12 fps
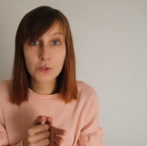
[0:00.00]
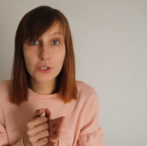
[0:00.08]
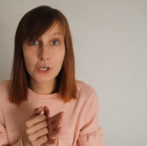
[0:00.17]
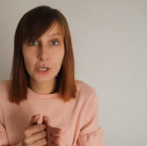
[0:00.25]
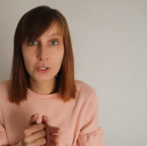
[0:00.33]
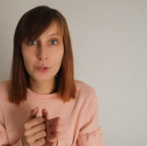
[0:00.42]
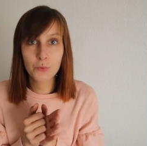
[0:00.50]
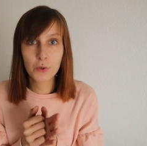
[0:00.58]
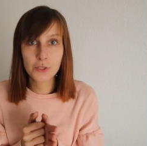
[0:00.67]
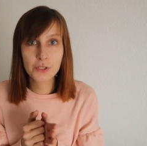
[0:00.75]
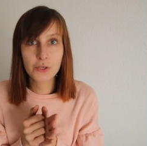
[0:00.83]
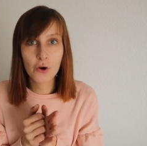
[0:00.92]
Turn the
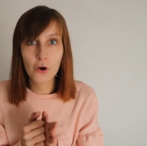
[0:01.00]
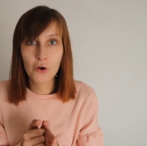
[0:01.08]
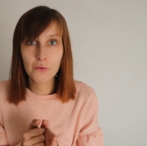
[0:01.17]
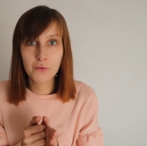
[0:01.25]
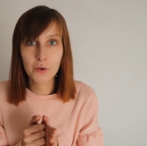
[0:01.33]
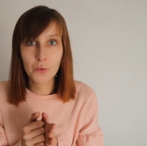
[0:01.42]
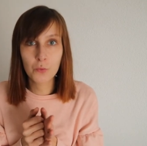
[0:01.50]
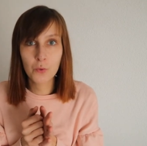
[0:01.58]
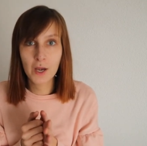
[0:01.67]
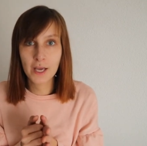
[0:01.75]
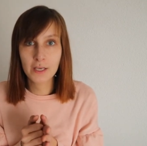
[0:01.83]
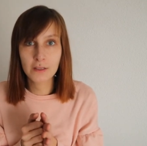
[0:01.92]
water off
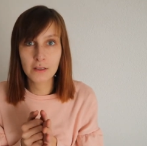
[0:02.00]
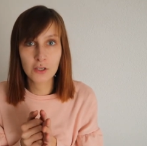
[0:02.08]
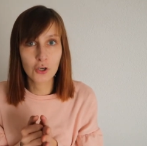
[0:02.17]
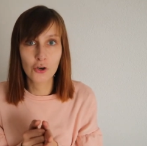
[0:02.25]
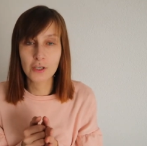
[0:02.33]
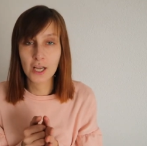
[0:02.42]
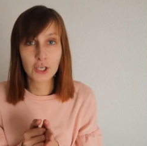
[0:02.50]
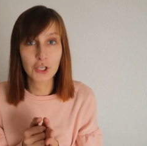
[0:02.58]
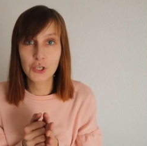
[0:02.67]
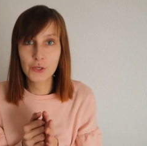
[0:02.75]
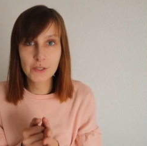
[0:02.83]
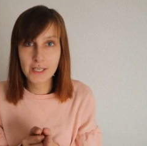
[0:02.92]
when you're
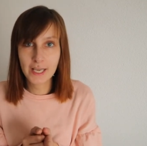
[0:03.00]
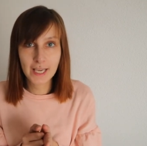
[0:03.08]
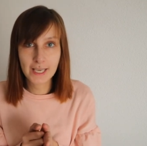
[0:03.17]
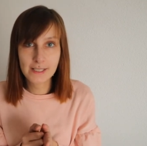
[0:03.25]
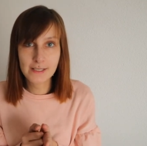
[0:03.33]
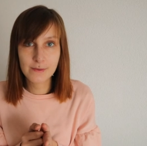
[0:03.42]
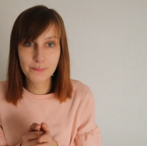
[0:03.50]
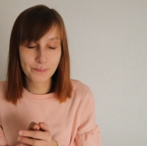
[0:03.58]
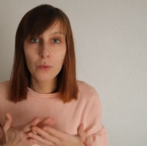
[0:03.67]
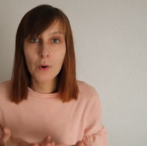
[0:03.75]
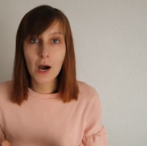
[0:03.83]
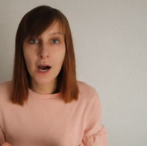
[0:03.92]
not using it.
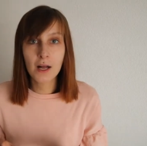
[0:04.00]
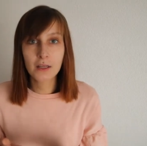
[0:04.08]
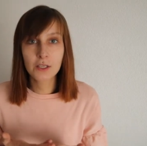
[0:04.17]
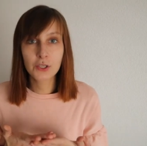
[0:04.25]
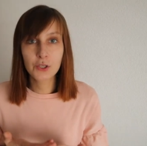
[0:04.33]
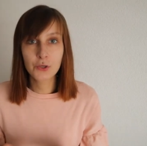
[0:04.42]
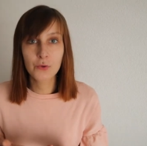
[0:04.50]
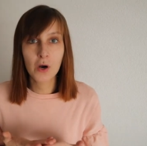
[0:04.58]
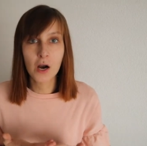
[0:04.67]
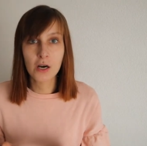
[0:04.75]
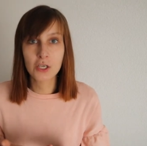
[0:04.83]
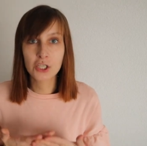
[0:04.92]
While you
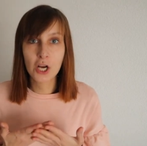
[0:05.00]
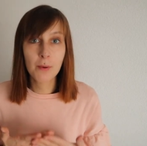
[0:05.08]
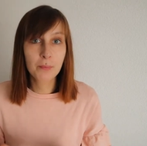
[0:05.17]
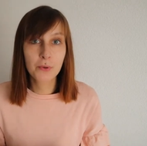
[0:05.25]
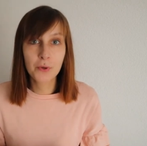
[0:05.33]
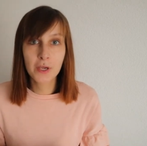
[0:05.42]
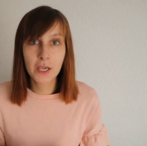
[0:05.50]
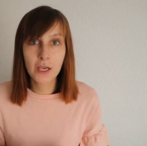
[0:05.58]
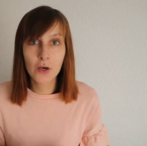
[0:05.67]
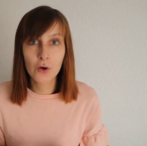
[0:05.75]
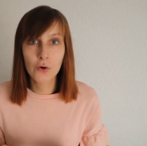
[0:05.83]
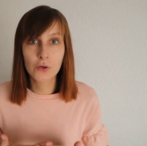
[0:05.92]
are
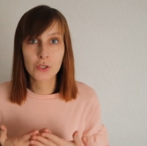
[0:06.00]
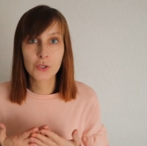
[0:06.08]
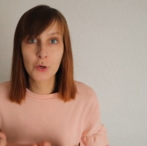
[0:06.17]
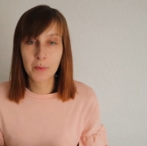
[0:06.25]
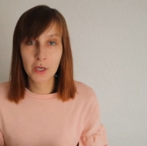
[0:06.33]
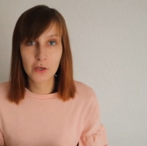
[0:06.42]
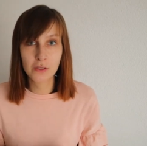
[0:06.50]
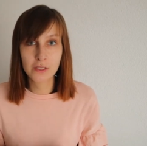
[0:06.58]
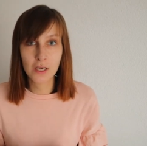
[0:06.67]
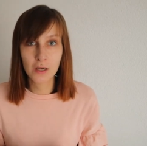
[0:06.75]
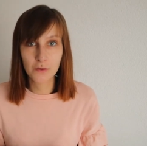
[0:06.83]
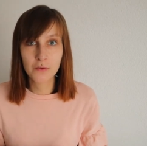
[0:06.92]
shampooing or soaping
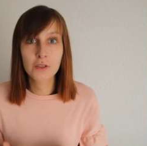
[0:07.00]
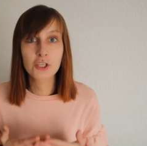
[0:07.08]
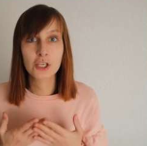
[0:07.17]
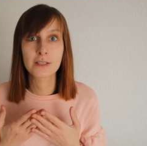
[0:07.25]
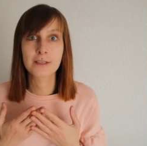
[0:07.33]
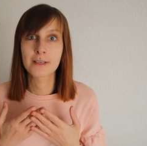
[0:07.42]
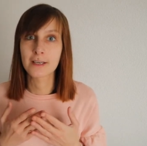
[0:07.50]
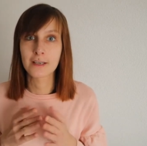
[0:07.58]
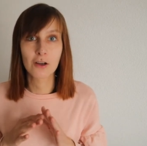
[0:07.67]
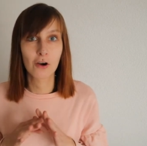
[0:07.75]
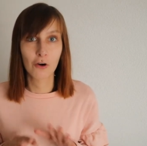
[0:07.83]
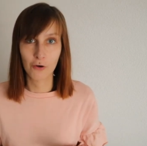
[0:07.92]
yourself, just turn
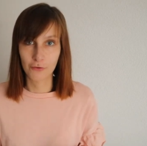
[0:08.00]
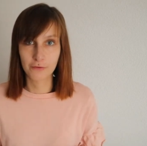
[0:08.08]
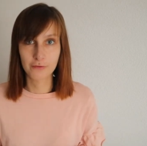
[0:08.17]
it off.